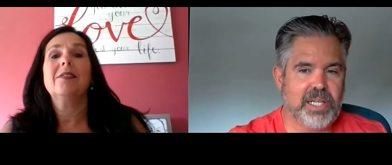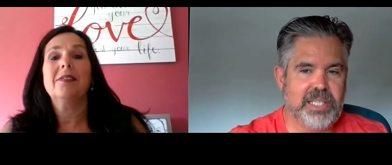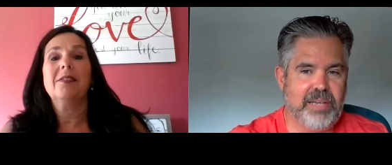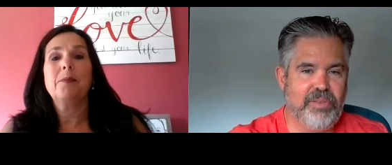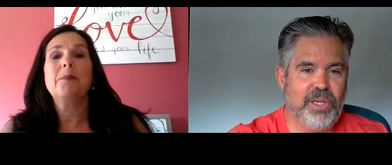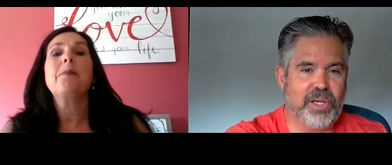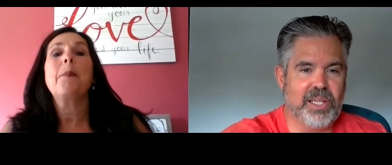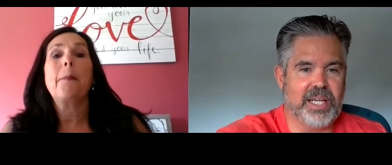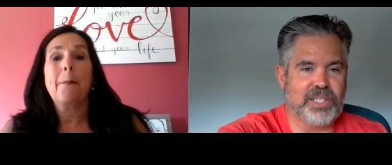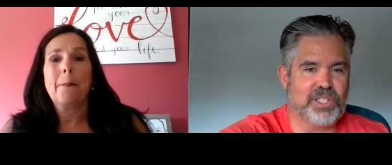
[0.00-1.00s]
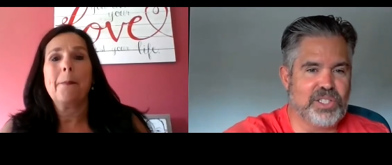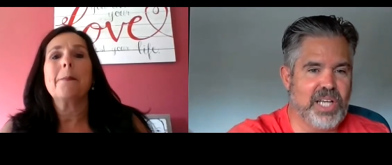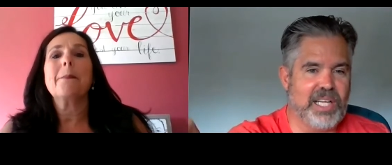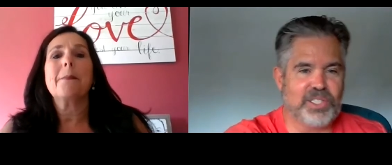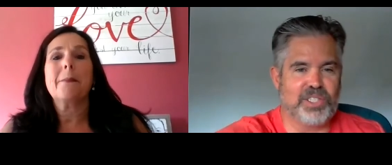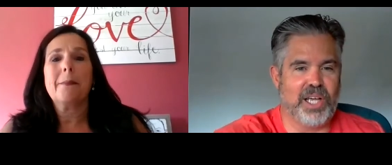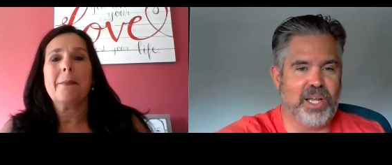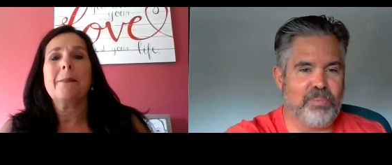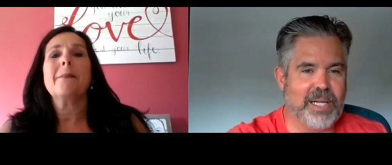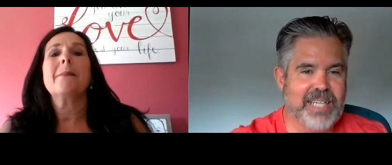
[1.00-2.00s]
Speaker 1: to the TV. You could like just change the
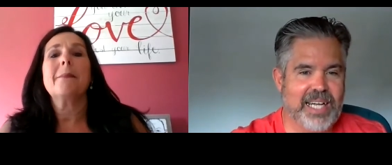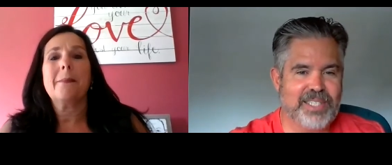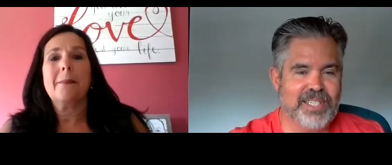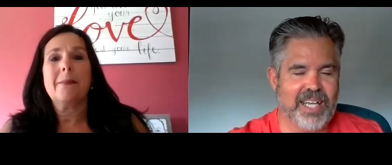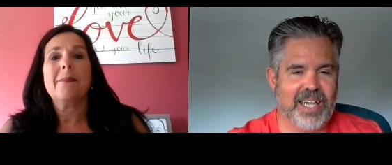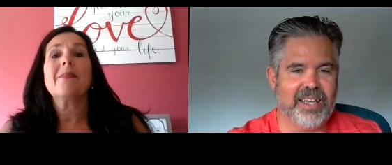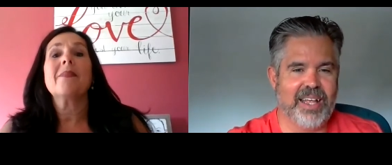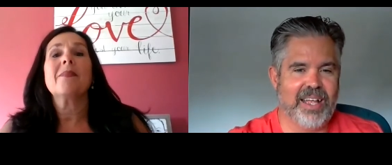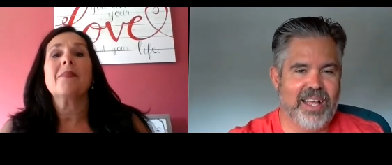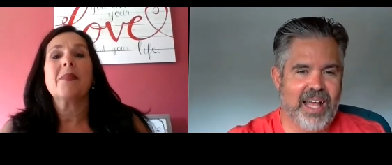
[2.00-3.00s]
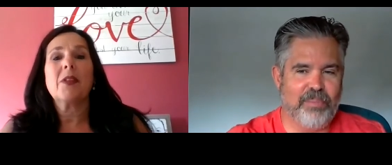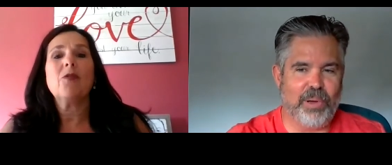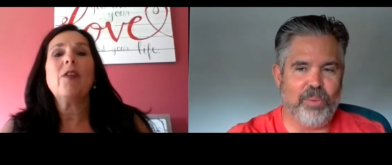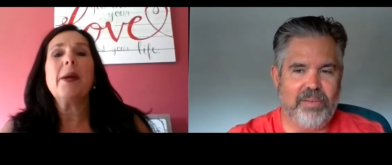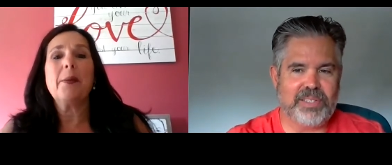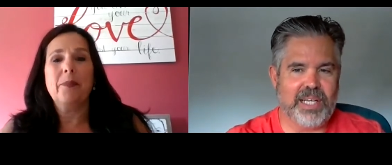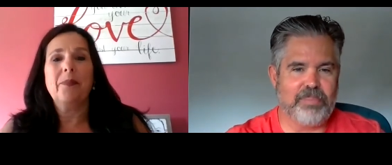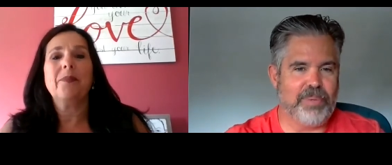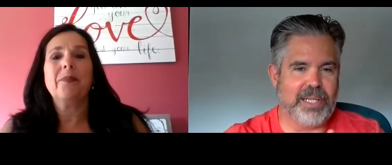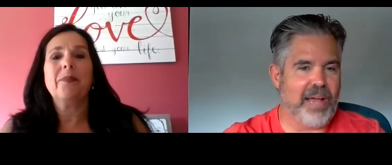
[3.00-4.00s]
channel by touching it. Right. My wife's
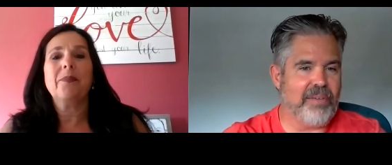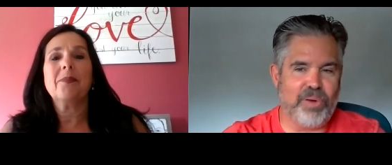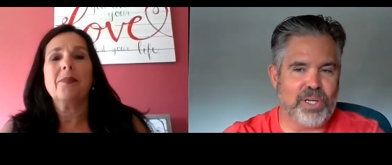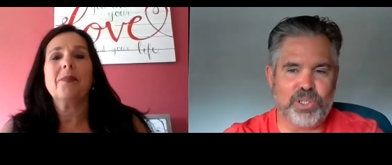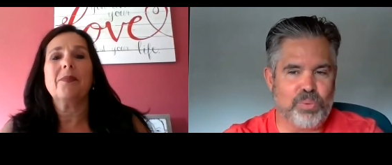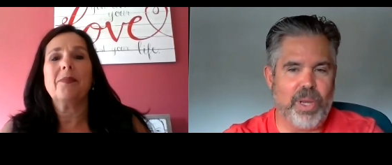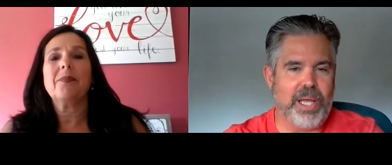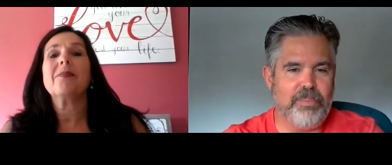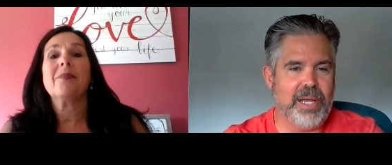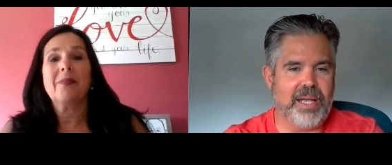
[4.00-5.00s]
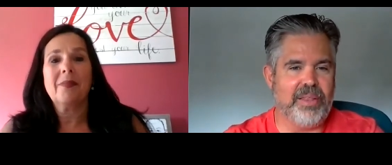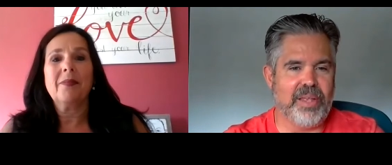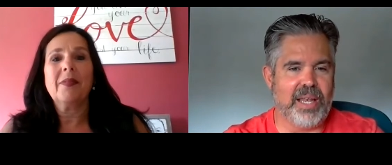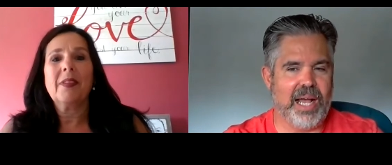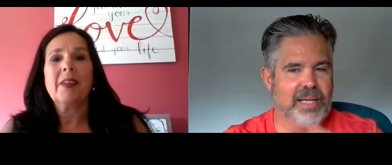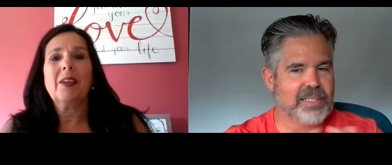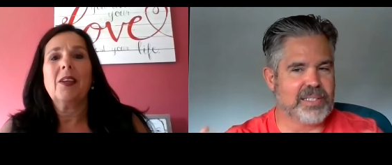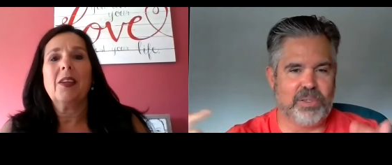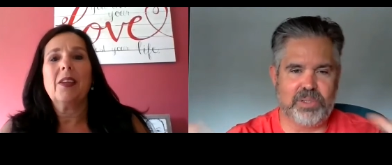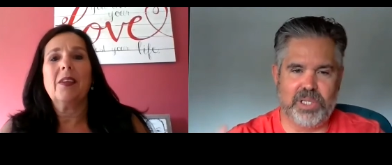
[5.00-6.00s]
like, but that furniture is way bigger than ours.
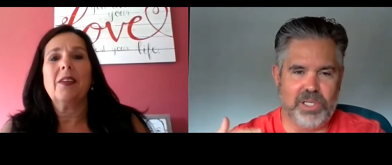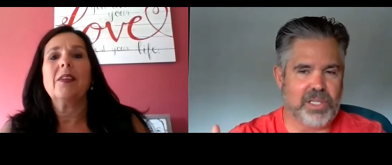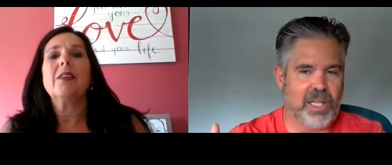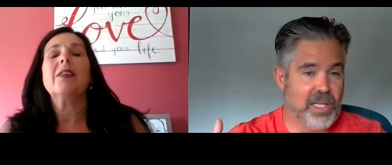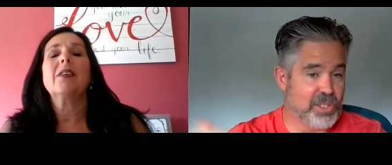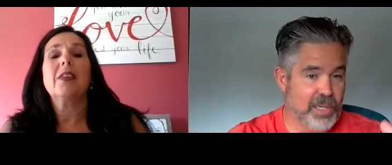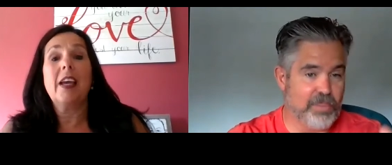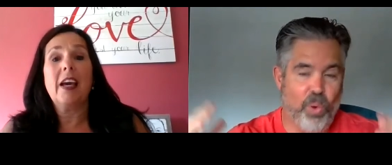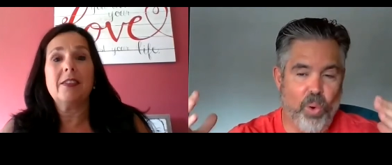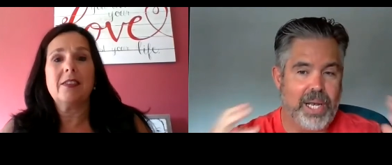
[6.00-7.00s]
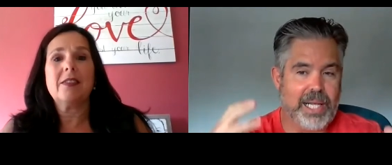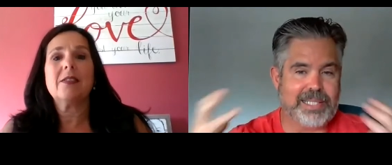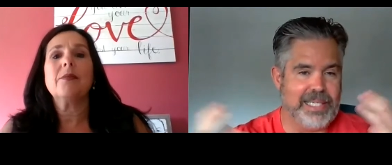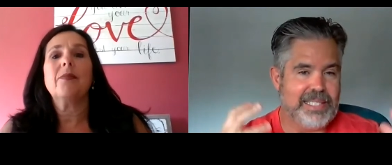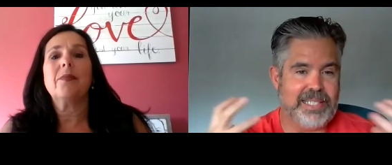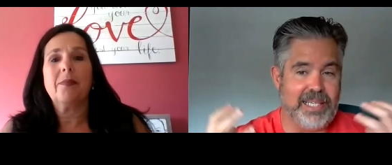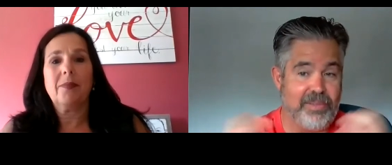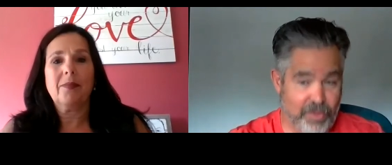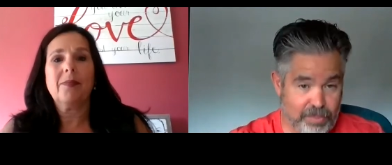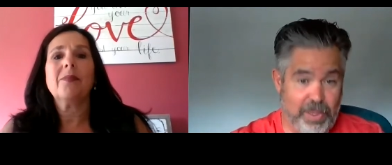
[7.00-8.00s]
So to just to your yeah. point, it's
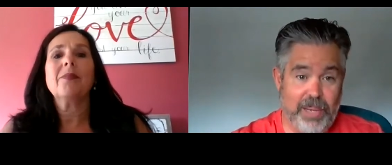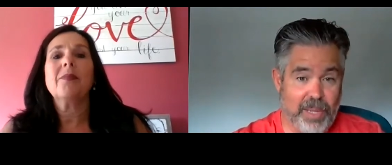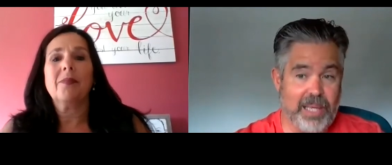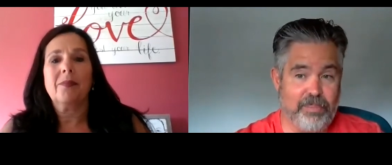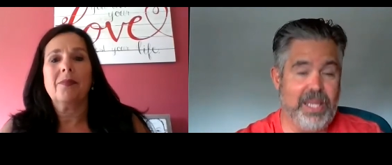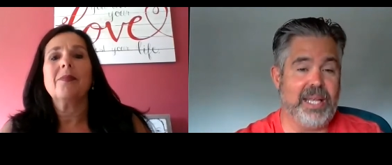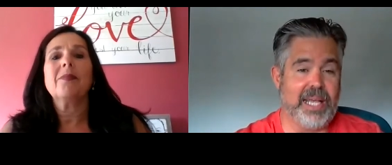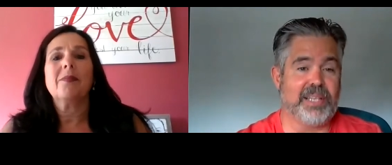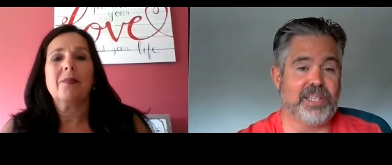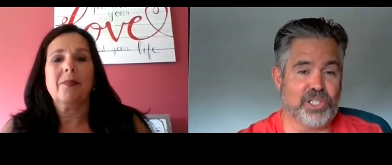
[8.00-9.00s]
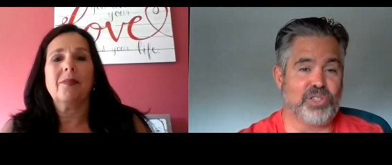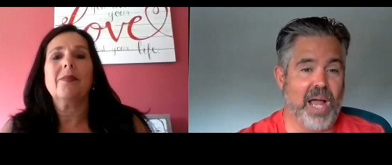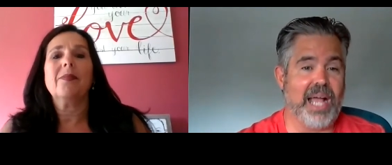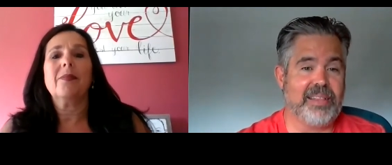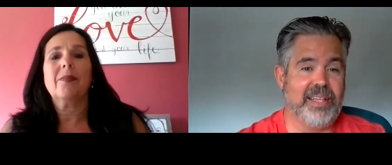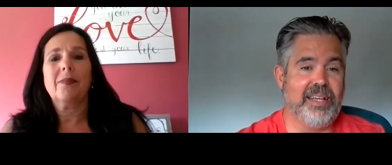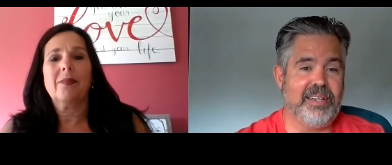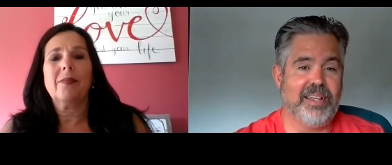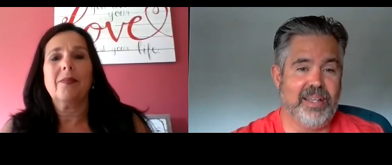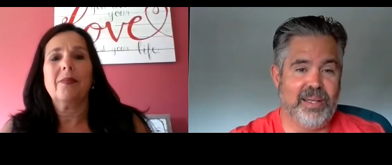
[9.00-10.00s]
easy for people like me to get
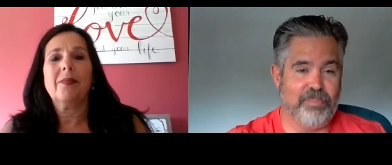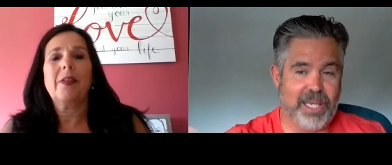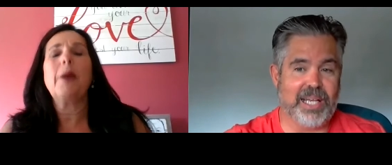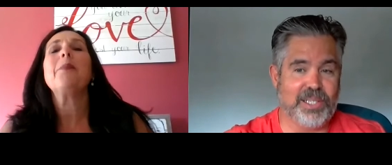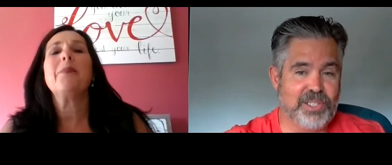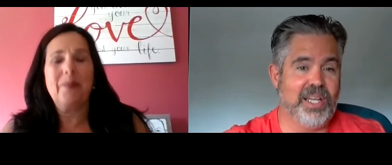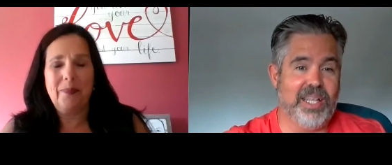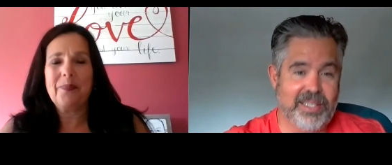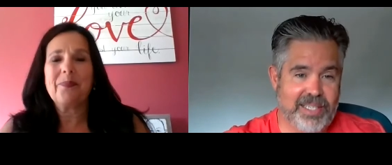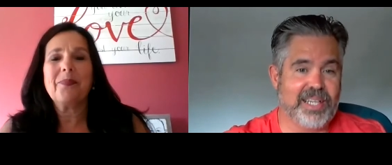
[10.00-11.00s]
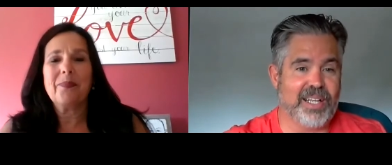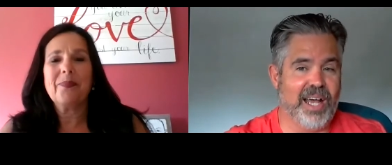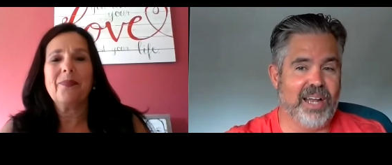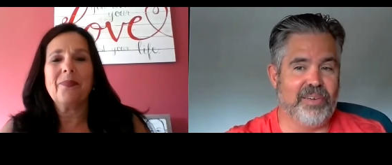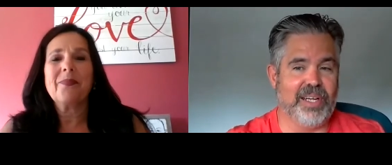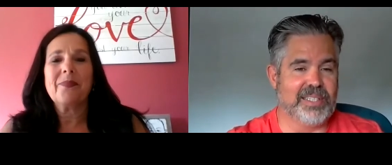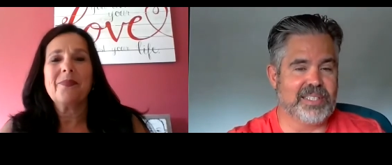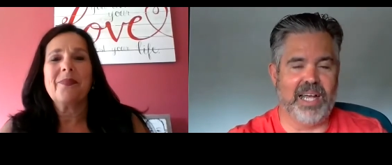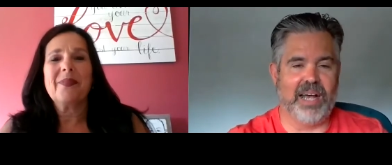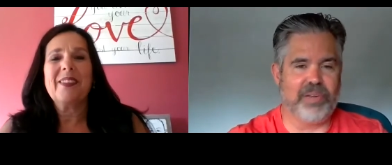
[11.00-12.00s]
distracted yep. because you didn't declutter it and
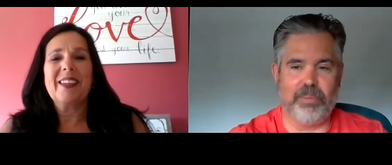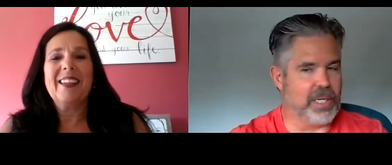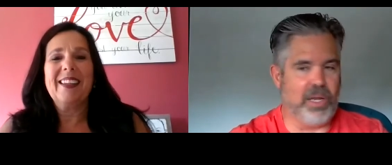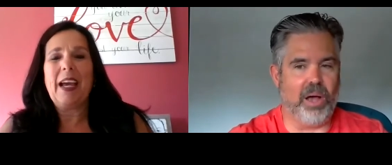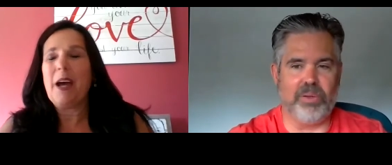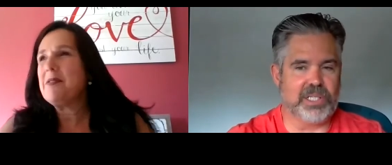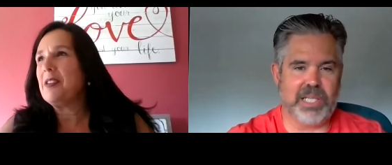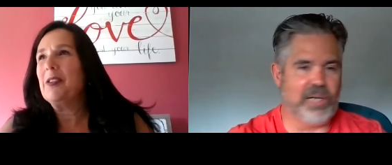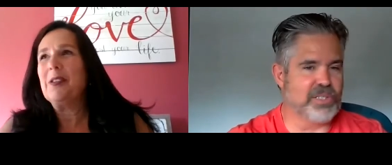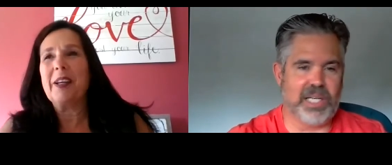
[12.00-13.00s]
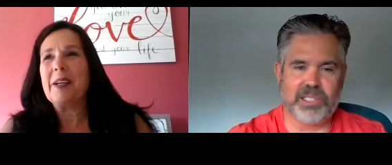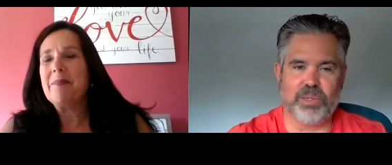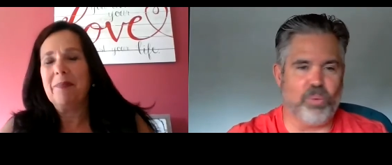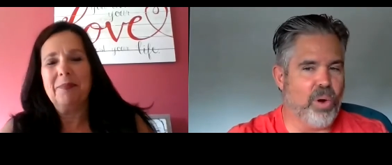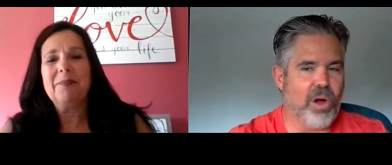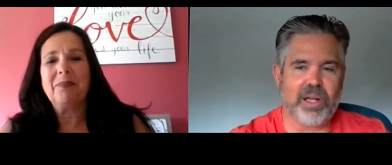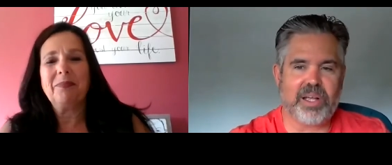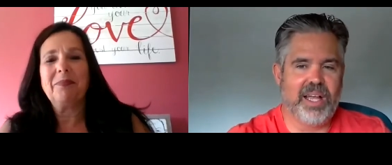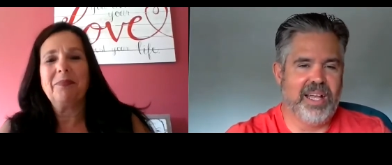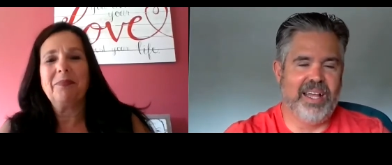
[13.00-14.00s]
stuff. And I'm like, no, it doesn't work.
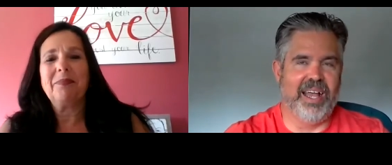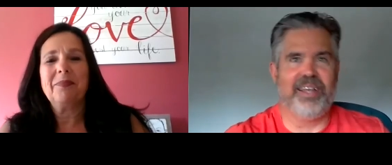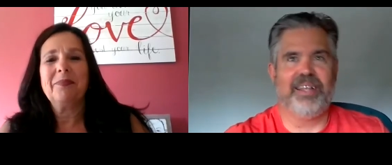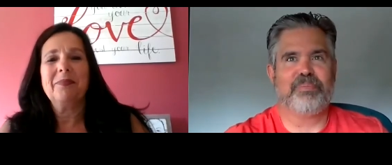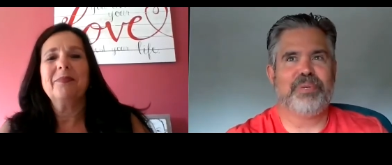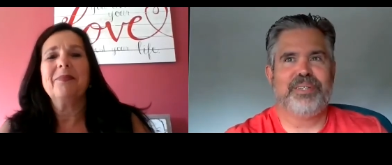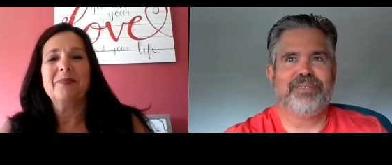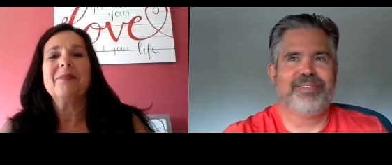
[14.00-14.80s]
I'd be like, but